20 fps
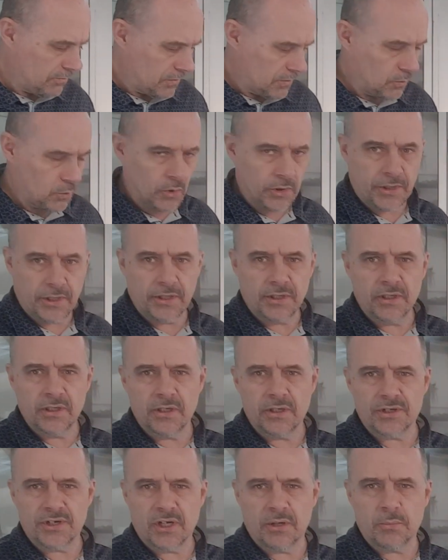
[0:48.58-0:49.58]
what I did
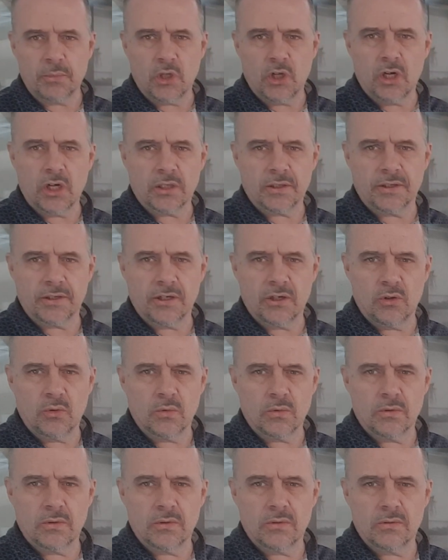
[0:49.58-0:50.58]
is I blocked it
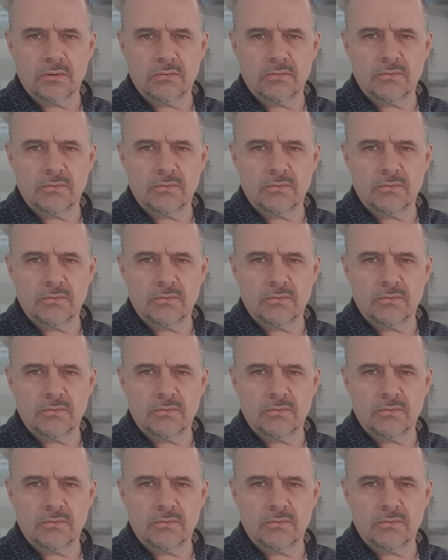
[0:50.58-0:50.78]
out